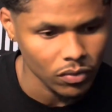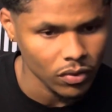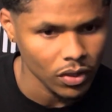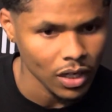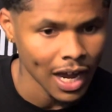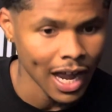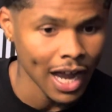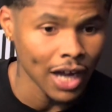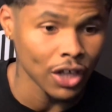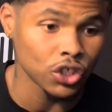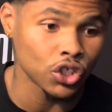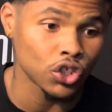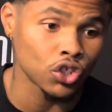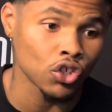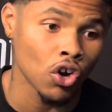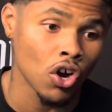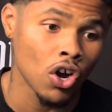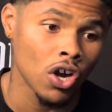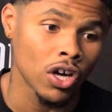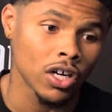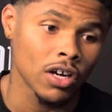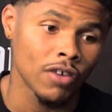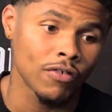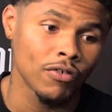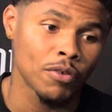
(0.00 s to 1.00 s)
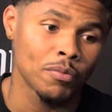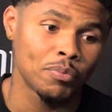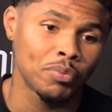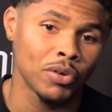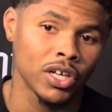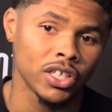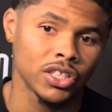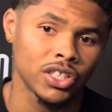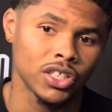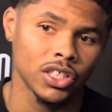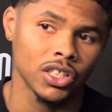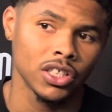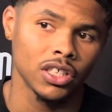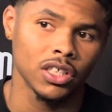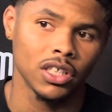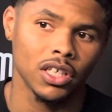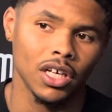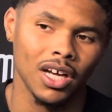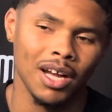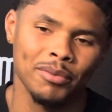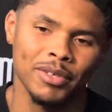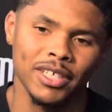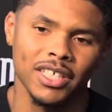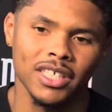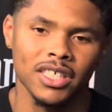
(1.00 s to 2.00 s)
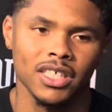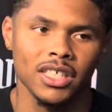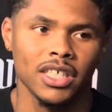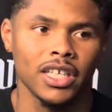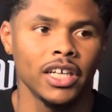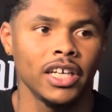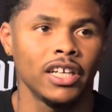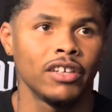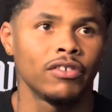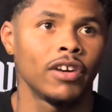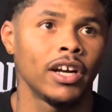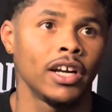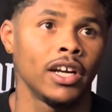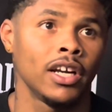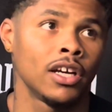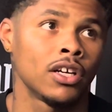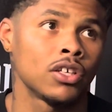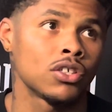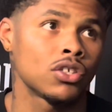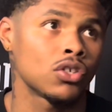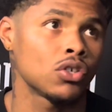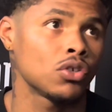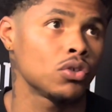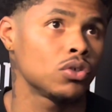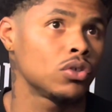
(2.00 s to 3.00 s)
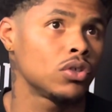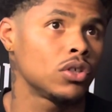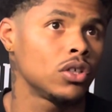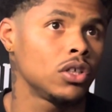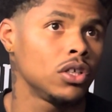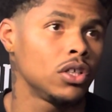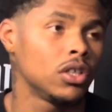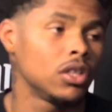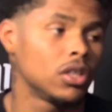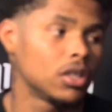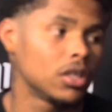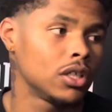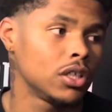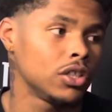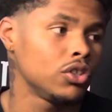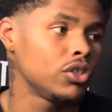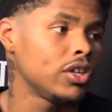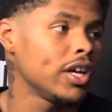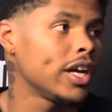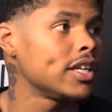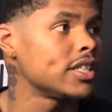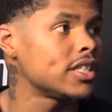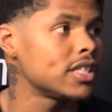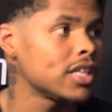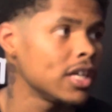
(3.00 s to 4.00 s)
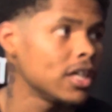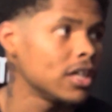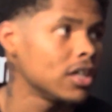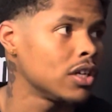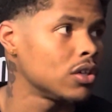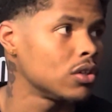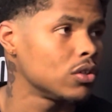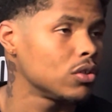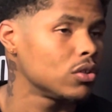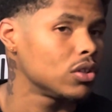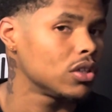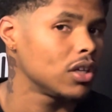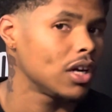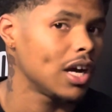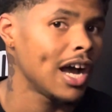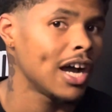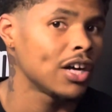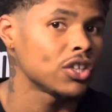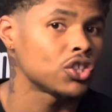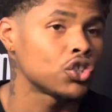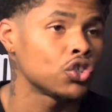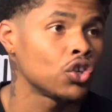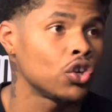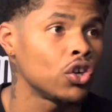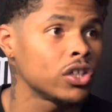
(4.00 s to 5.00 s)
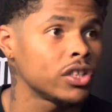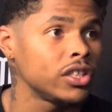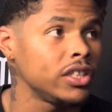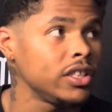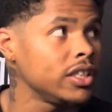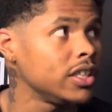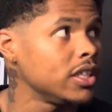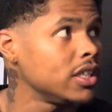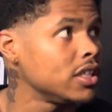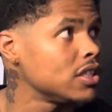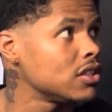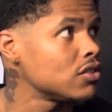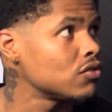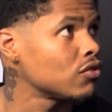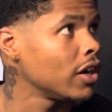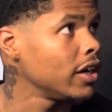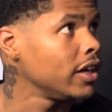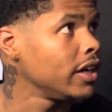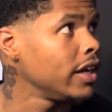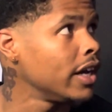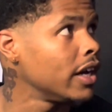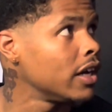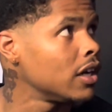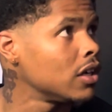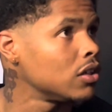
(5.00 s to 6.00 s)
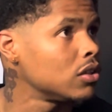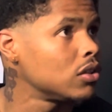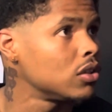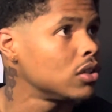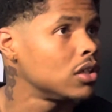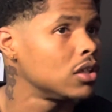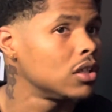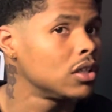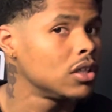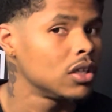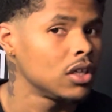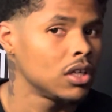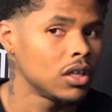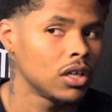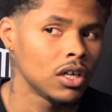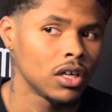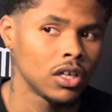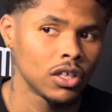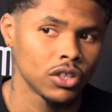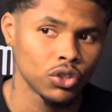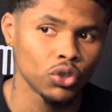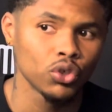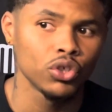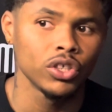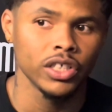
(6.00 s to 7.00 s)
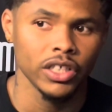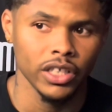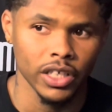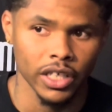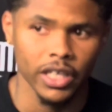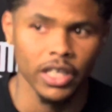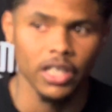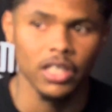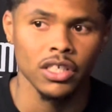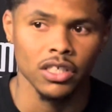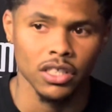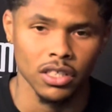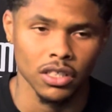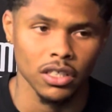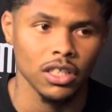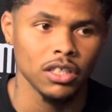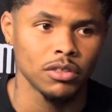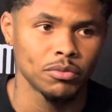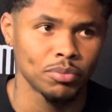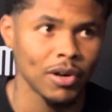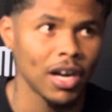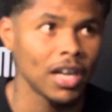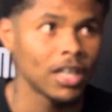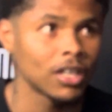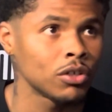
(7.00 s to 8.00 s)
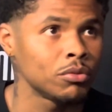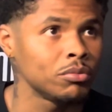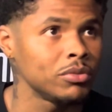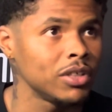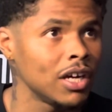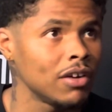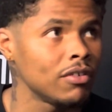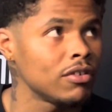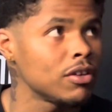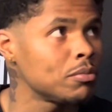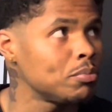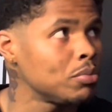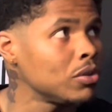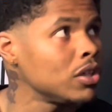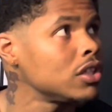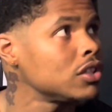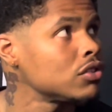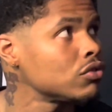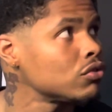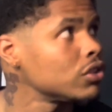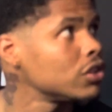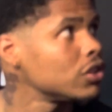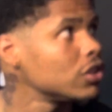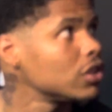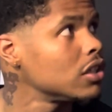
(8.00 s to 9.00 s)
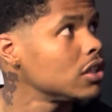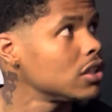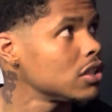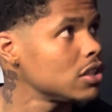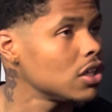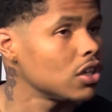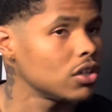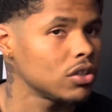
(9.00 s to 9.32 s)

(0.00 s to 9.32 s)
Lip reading: How strong of a puncher? I mean, he's a kid right now, so you can't tell how strong he is right now. Through the years, he's probably going to be able to punch real good.